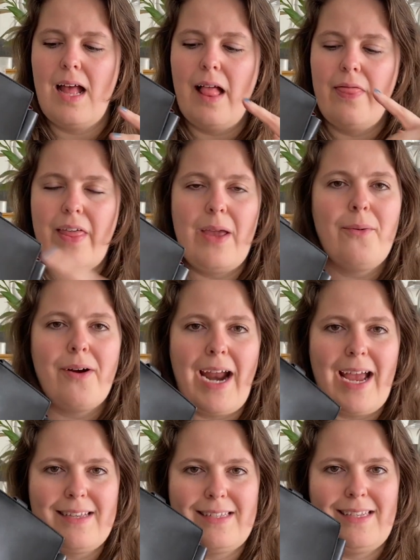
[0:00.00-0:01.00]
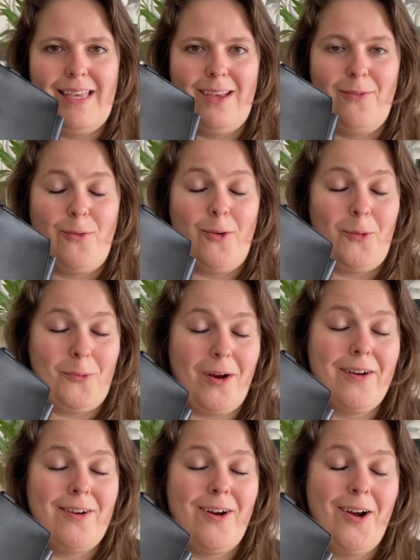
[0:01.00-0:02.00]
they were asking for
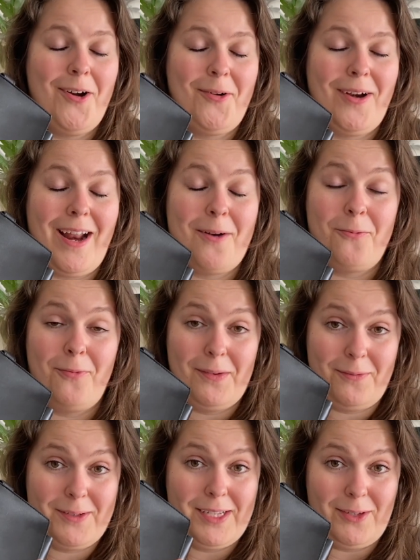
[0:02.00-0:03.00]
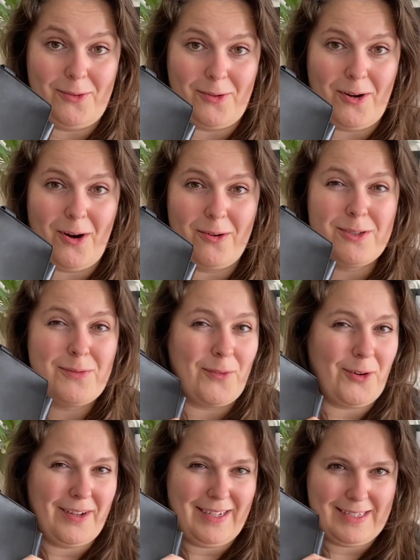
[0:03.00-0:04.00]
150 euros
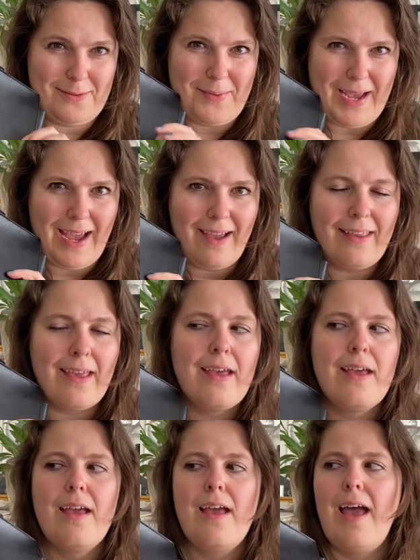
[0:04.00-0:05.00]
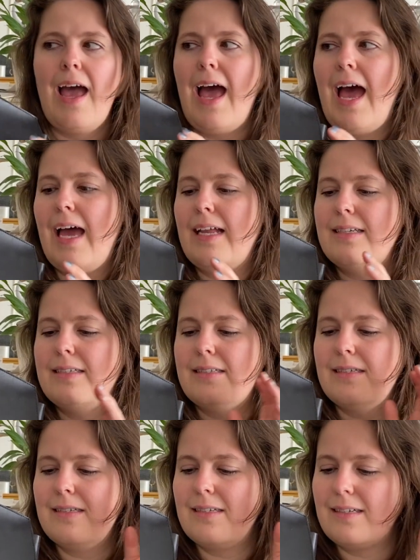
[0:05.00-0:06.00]
for this bag. And
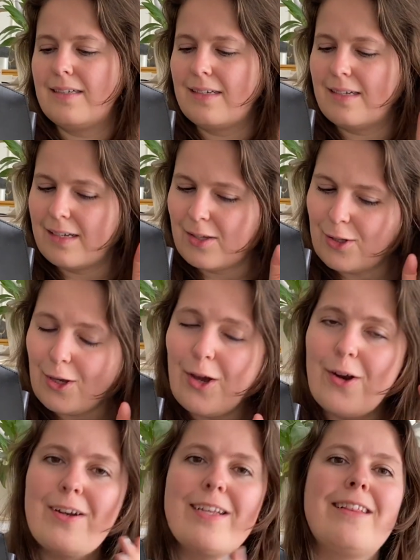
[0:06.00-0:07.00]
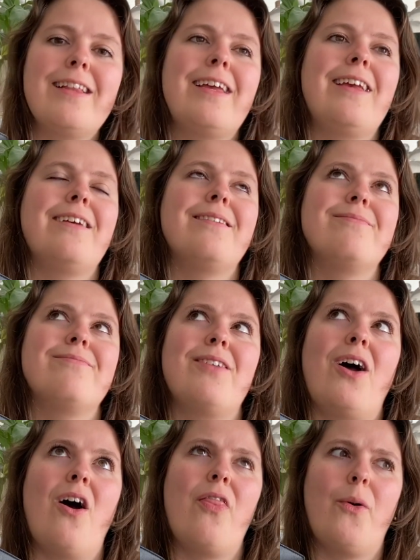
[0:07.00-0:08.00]
currently
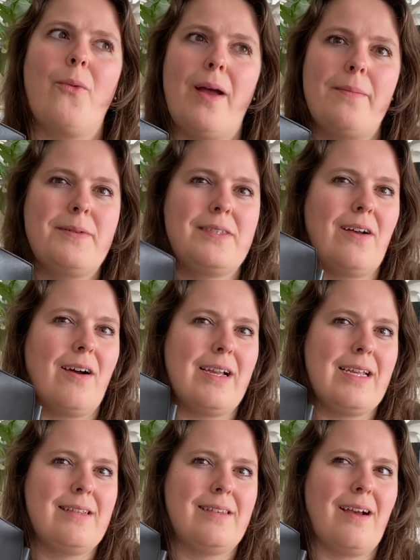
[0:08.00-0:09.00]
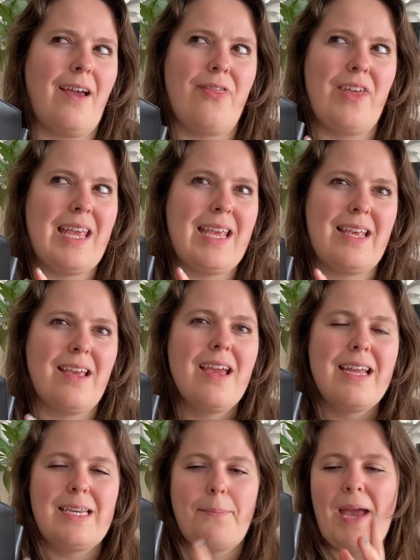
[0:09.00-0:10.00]
on the website, I think
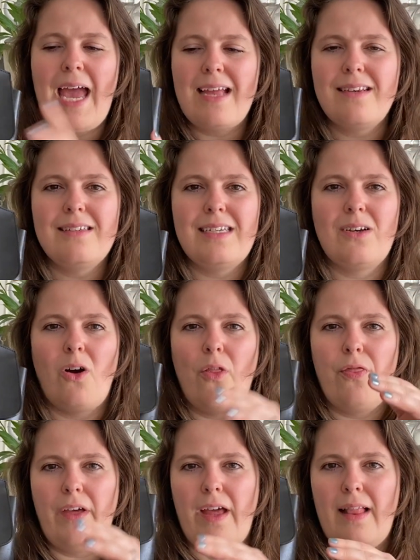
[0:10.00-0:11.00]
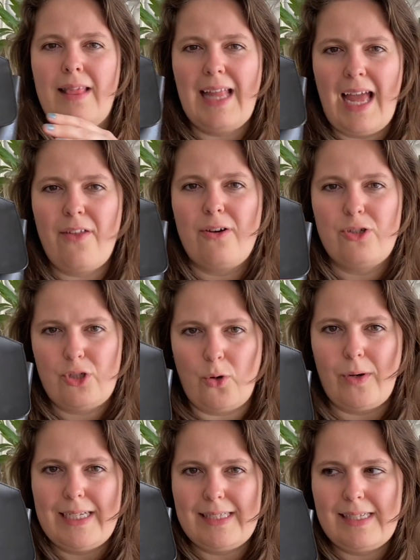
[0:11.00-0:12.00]
depending on the leather
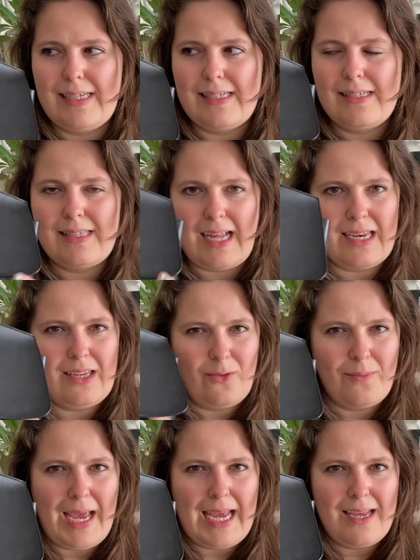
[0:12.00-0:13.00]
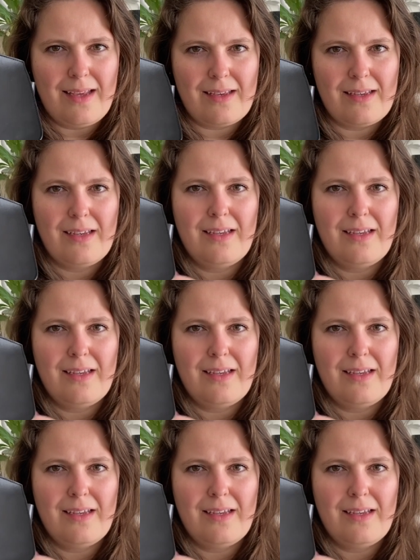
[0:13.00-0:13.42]
choices that you make,